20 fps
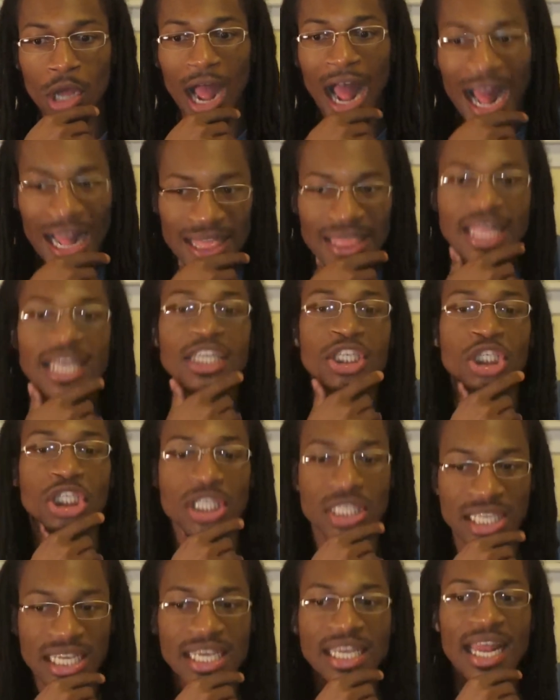I think
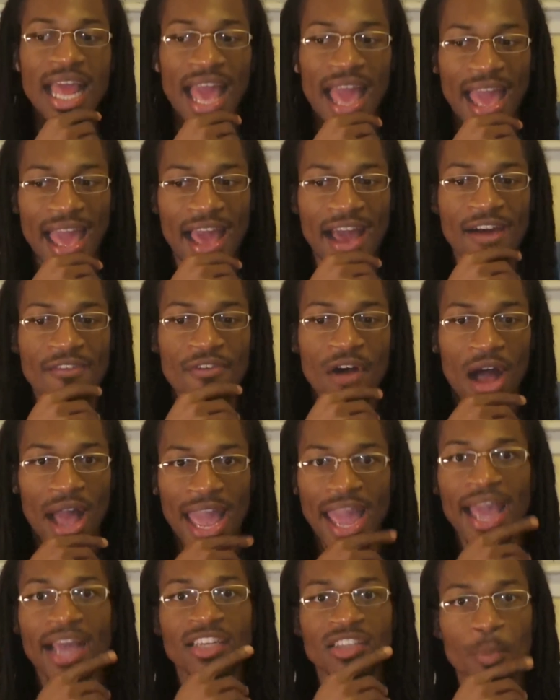she did have a
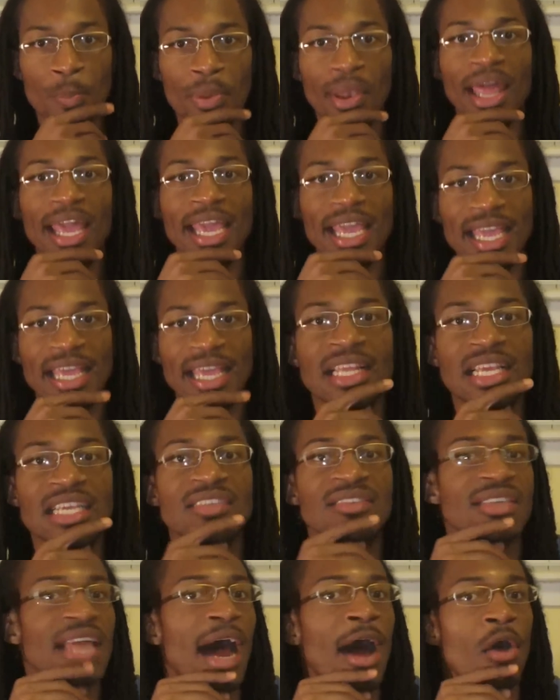hand to play
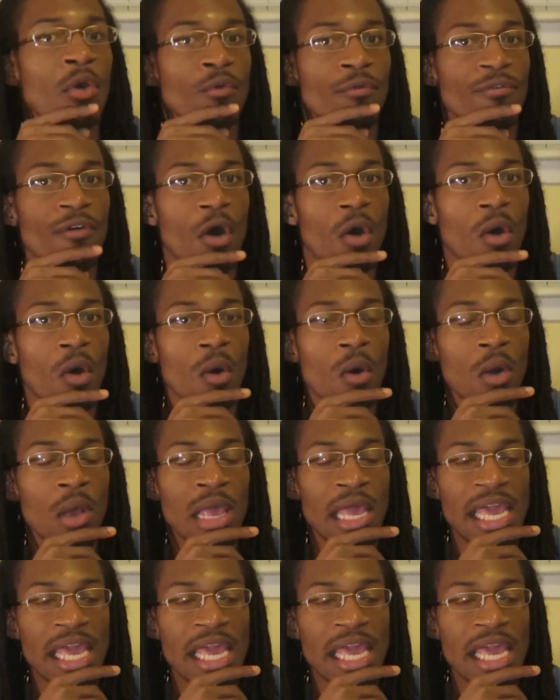his downfall.